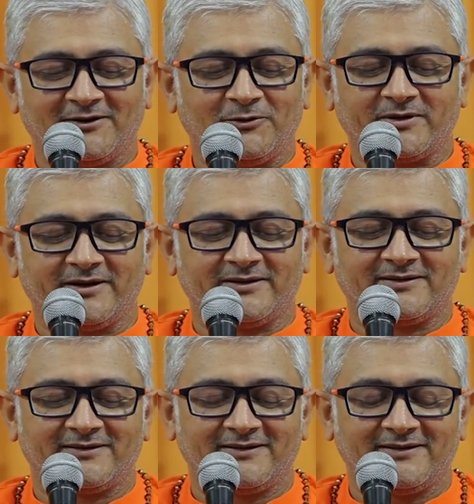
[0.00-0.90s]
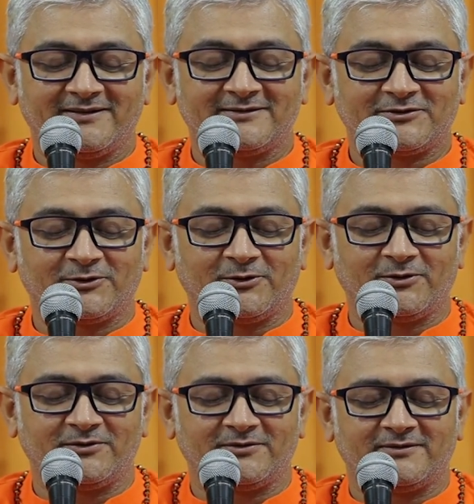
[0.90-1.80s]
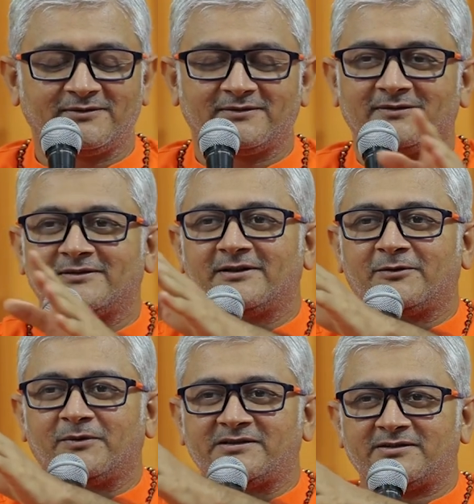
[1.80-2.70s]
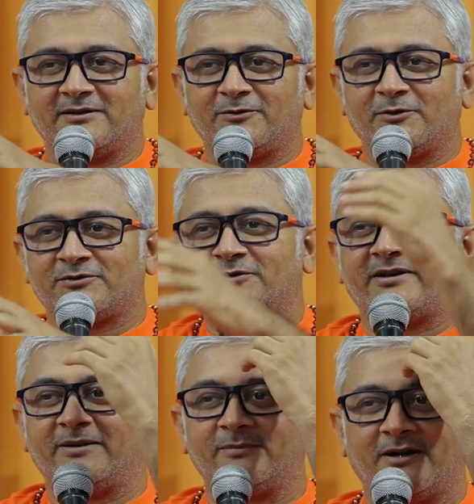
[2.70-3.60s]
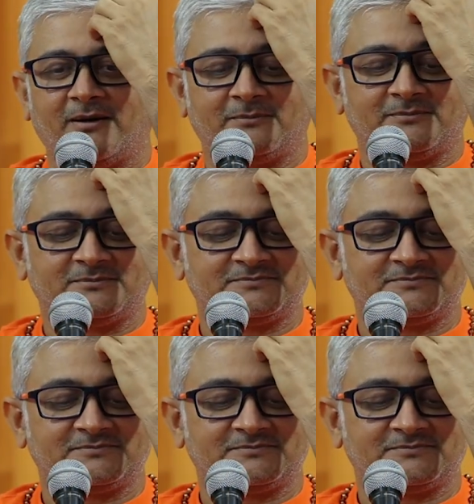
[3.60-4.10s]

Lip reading: Okay. So the question goes to Team Ram.